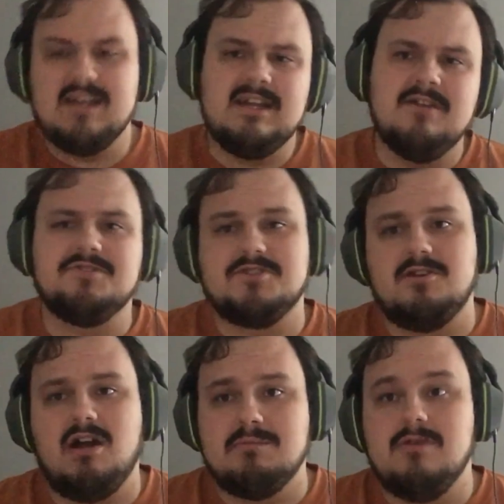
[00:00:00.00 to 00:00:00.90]
Here's a
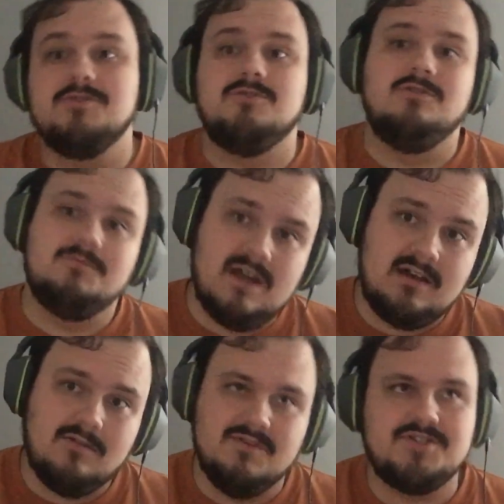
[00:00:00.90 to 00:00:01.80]
song about
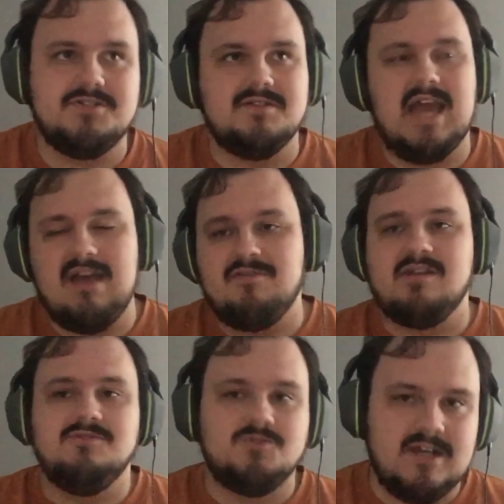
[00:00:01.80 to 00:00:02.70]
sorrel, which is an
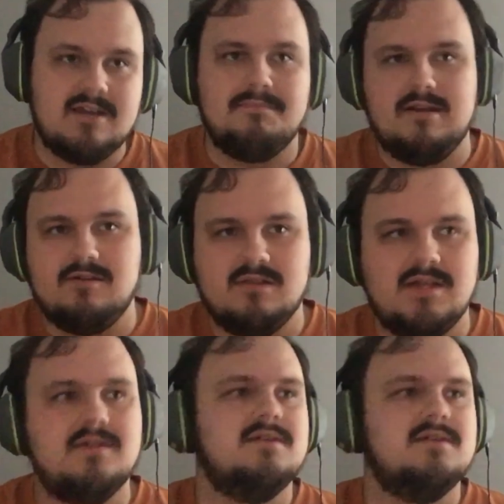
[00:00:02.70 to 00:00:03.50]
African drink apparently.